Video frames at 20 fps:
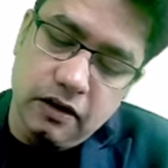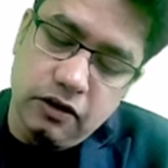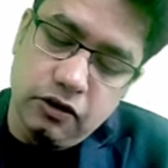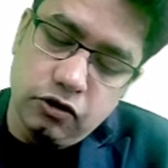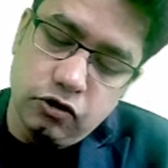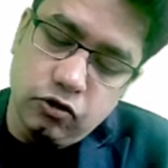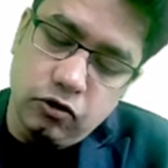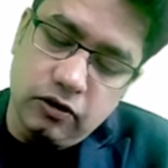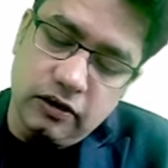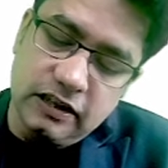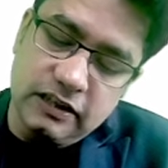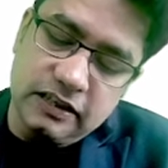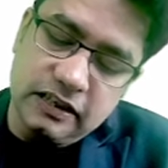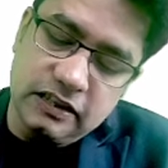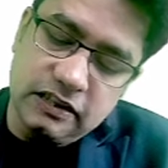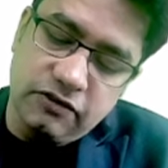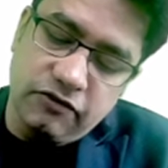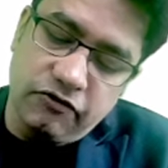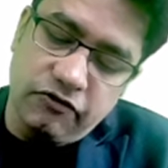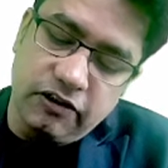So this
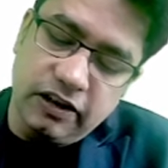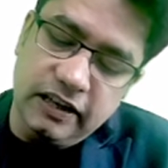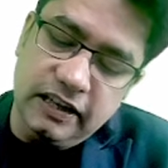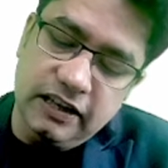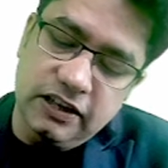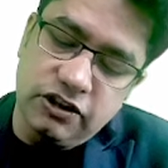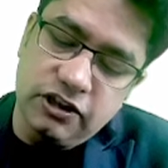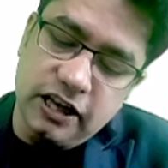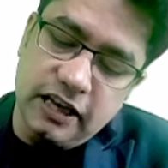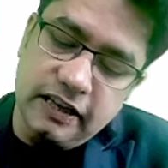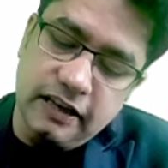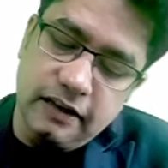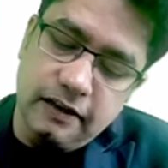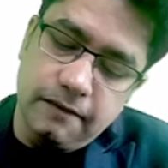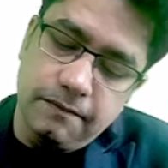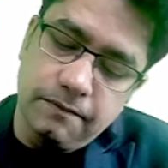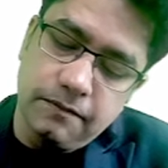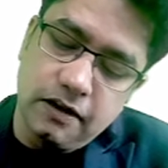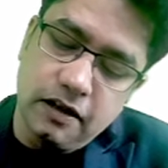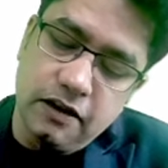is funny channel,
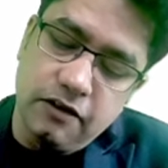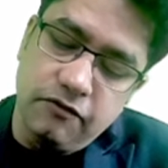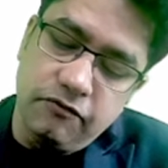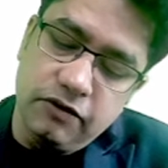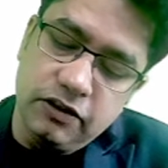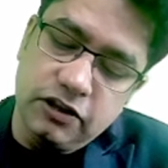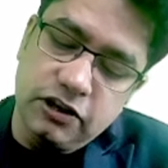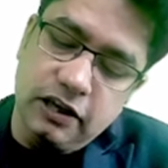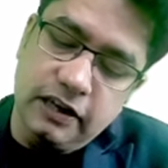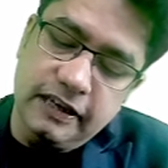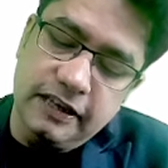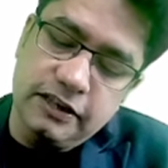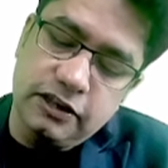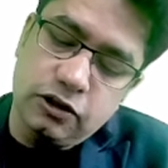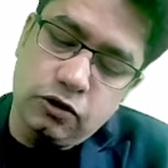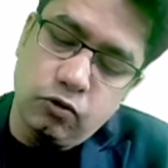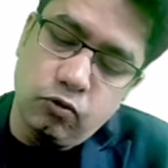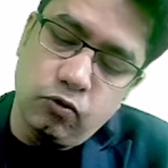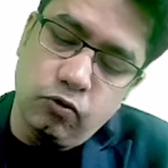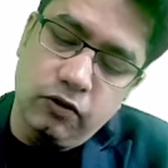which leads
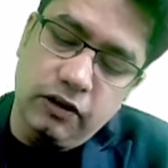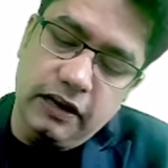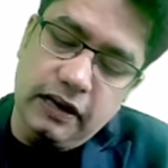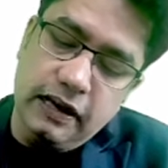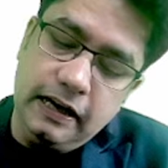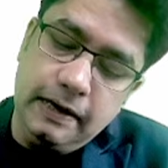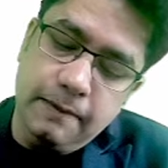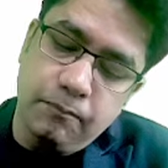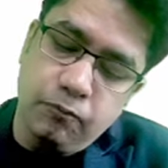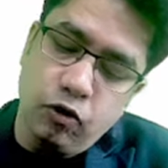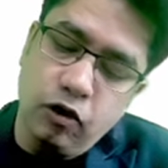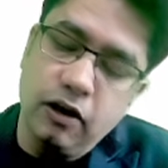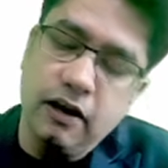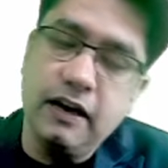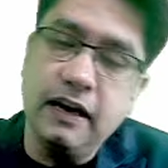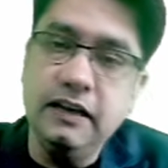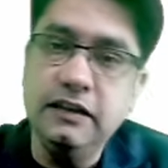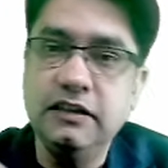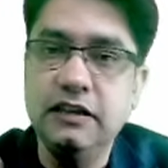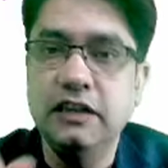to
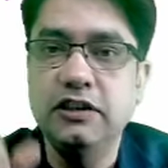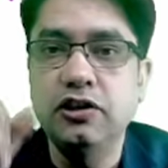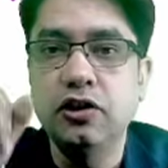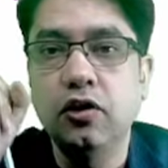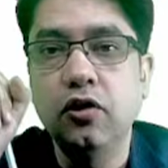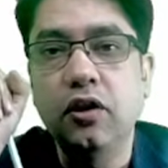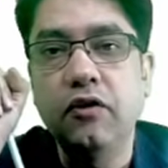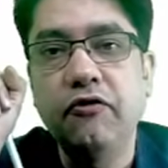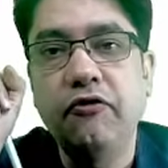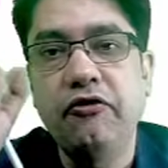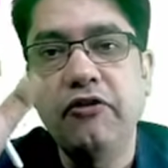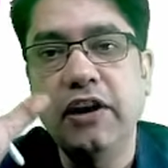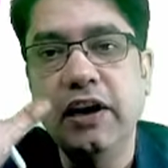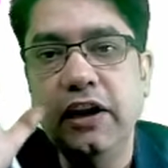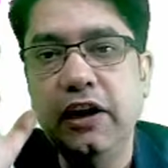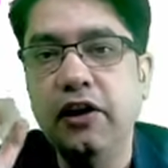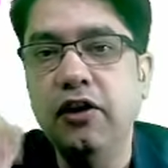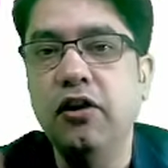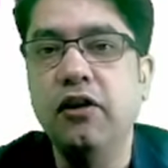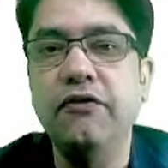depolarization or
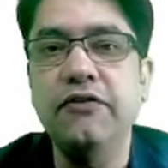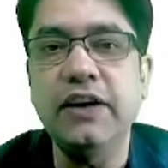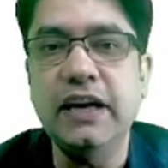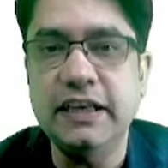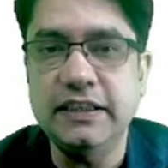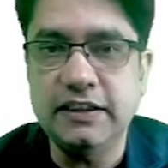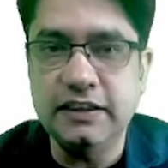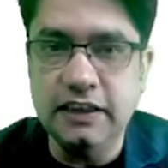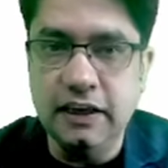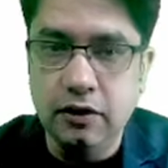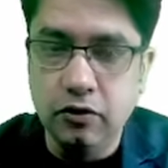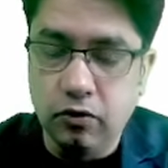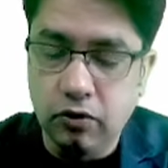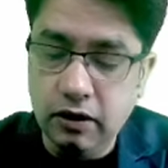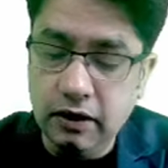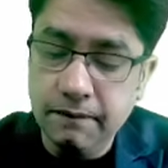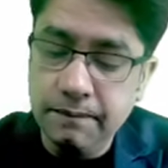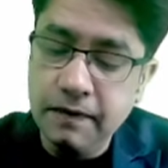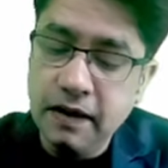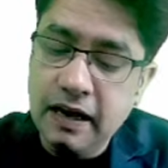firing of SA
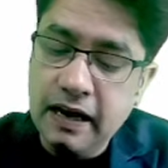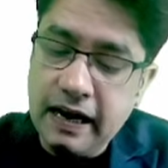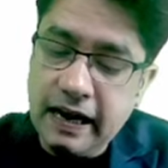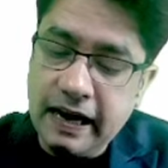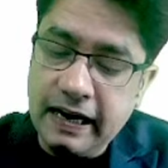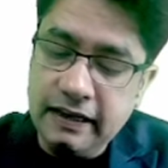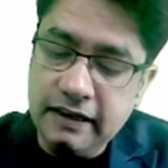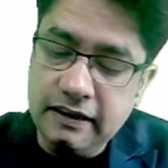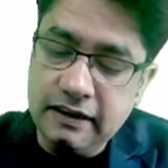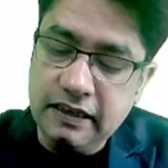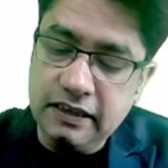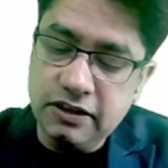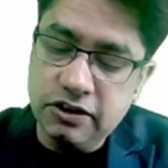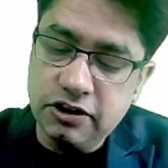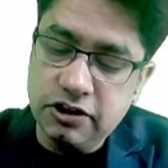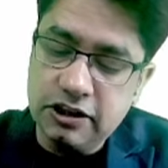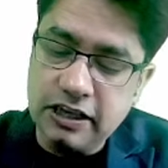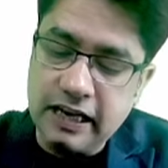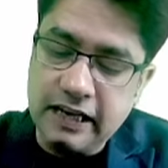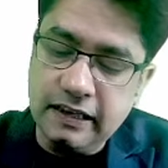node, and this
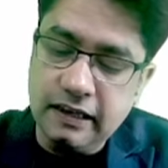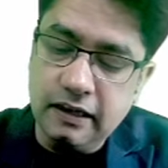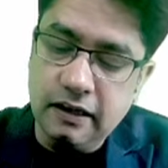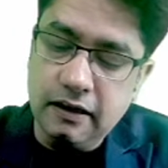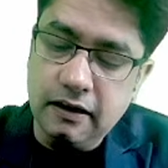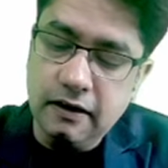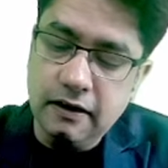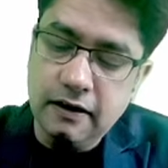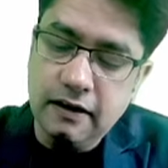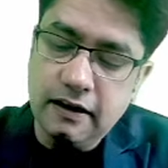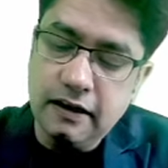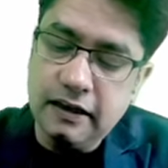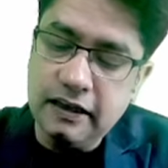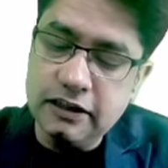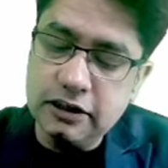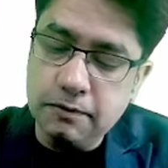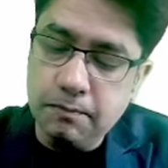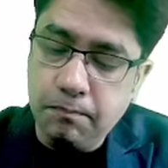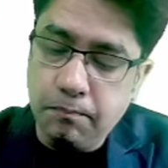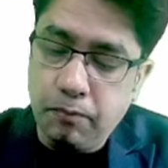channel
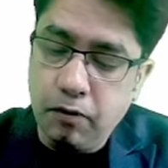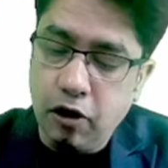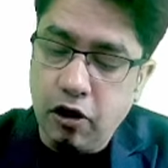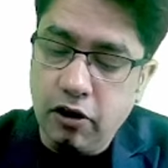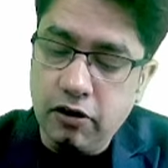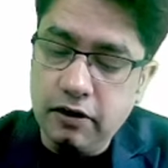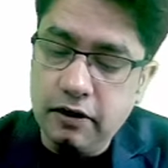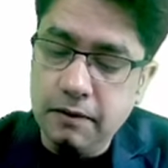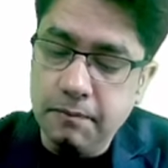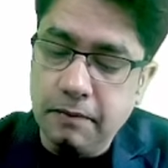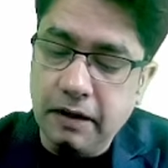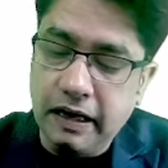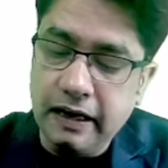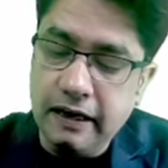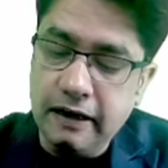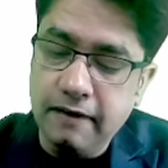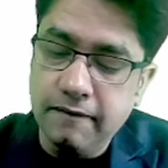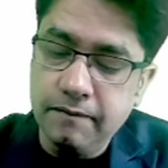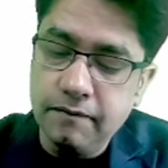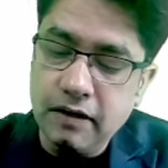is blocked by
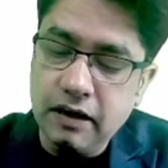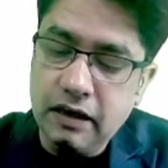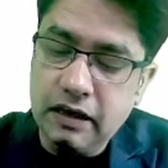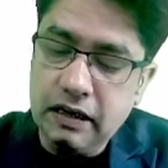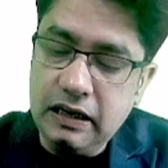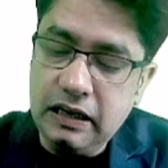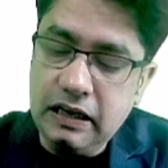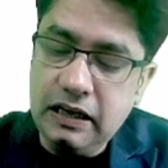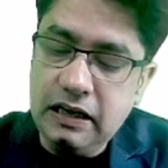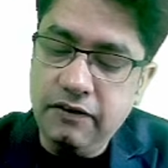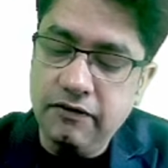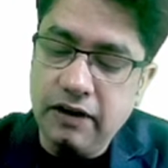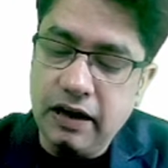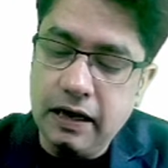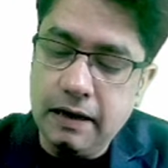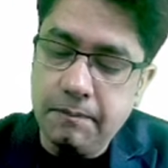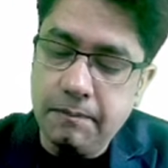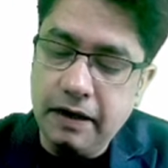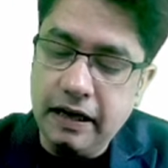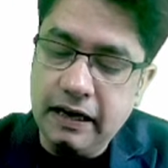
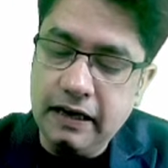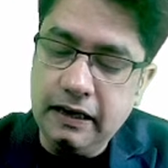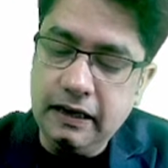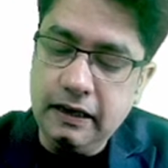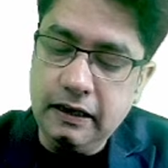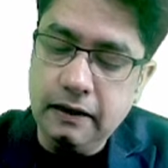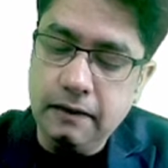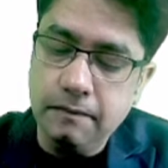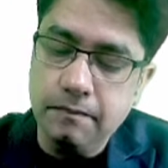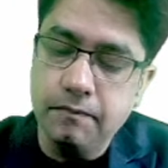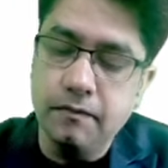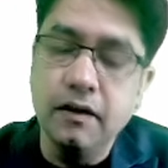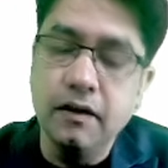ivabradine.